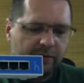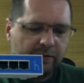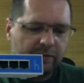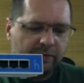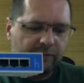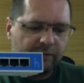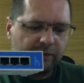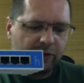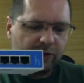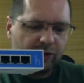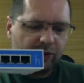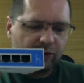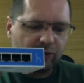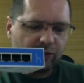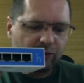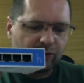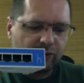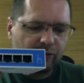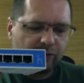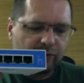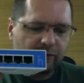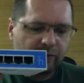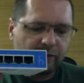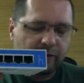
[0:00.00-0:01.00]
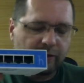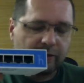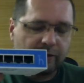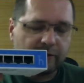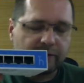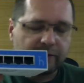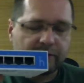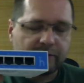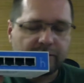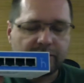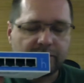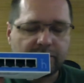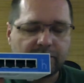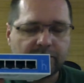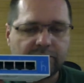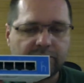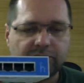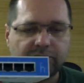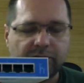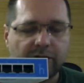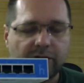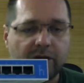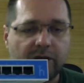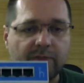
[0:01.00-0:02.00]
which is
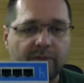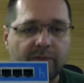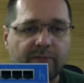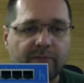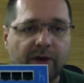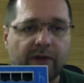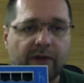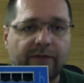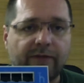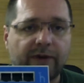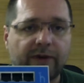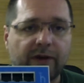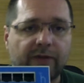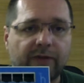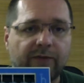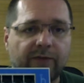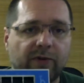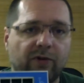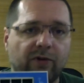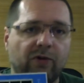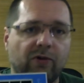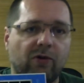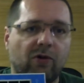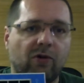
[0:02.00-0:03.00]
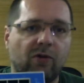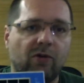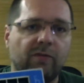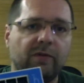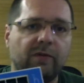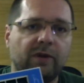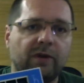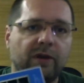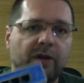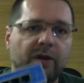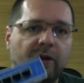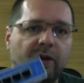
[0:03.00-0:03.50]
really perfect for your home.